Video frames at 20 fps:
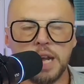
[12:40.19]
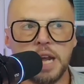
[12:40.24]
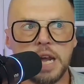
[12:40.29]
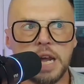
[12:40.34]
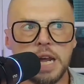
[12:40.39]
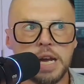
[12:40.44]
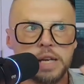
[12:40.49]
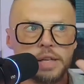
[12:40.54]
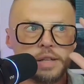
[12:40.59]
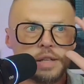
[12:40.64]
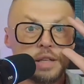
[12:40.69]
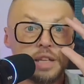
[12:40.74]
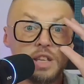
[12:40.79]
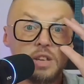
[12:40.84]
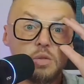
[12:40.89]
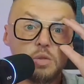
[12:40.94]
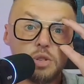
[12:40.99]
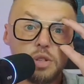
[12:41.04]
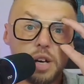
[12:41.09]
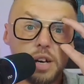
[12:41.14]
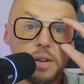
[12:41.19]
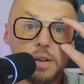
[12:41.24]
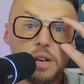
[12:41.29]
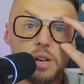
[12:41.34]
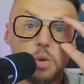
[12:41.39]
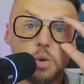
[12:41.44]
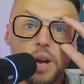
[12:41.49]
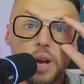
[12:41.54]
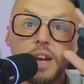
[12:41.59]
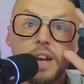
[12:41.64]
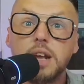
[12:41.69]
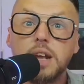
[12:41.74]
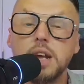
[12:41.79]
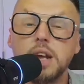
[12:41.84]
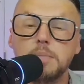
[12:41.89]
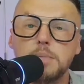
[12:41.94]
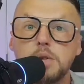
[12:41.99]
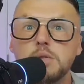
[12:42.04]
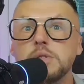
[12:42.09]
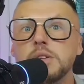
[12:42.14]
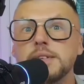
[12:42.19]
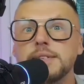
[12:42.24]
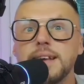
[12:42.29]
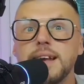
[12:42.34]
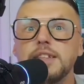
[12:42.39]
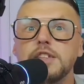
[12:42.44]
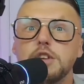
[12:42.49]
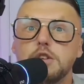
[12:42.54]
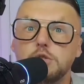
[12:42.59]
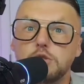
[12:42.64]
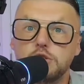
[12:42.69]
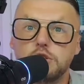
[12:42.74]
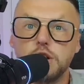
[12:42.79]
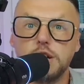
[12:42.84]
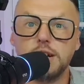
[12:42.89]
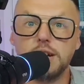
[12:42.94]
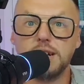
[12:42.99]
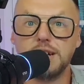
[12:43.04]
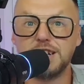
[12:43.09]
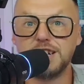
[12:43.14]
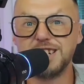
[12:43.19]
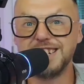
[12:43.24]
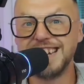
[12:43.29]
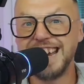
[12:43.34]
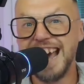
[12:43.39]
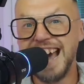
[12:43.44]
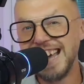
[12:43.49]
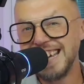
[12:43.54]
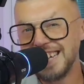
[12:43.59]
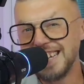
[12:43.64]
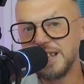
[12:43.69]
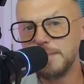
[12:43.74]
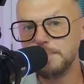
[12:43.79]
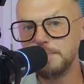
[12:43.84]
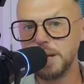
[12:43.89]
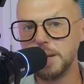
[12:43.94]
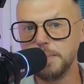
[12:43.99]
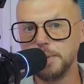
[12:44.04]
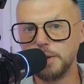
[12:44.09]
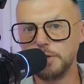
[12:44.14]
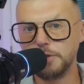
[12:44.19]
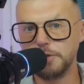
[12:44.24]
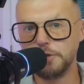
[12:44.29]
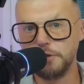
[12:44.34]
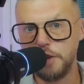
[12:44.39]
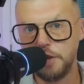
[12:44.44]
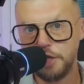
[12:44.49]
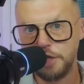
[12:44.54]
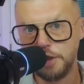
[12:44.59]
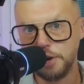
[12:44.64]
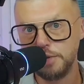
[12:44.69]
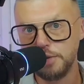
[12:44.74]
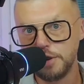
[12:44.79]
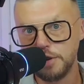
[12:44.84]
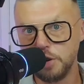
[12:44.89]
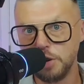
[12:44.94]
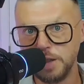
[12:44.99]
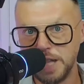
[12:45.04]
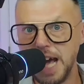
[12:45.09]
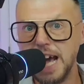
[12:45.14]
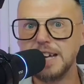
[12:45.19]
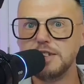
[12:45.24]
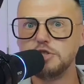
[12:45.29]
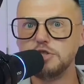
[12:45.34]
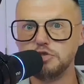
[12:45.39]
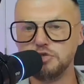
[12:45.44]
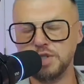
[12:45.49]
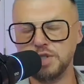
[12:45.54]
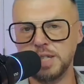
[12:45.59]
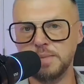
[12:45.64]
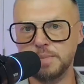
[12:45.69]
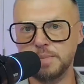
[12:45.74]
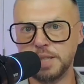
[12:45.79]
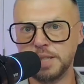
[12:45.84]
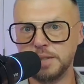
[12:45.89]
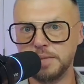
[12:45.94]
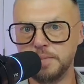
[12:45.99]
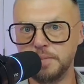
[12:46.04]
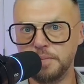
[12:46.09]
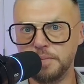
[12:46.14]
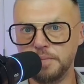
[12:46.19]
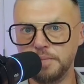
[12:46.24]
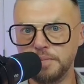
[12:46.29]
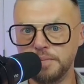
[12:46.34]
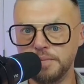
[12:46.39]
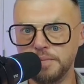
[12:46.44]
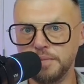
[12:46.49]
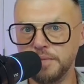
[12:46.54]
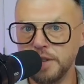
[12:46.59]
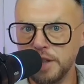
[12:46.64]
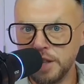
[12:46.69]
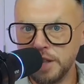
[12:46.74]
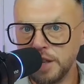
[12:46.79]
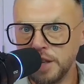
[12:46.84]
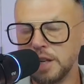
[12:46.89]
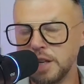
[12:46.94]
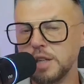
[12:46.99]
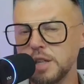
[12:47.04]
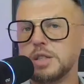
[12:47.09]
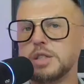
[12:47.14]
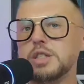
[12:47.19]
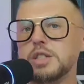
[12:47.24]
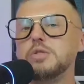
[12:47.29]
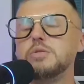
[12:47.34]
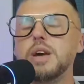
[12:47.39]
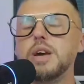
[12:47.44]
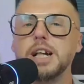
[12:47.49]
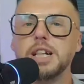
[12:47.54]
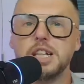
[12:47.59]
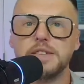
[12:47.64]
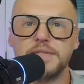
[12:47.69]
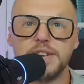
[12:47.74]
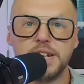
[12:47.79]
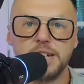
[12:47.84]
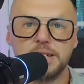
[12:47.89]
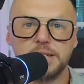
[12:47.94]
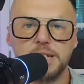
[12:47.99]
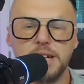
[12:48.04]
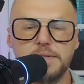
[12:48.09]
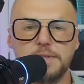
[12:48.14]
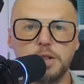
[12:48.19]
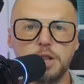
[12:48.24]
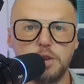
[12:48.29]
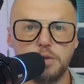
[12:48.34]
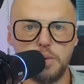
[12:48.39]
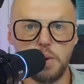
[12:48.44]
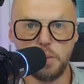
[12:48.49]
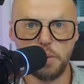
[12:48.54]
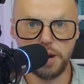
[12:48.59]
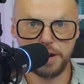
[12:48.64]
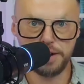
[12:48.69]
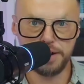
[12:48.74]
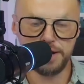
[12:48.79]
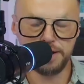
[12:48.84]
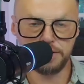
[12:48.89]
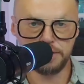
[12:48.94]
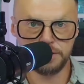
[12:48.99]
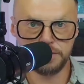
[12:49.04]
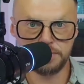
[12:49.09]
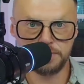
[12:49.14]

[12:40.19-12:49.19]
And you start creating community, and you start guiding people through your live streams to elevated level of awareness.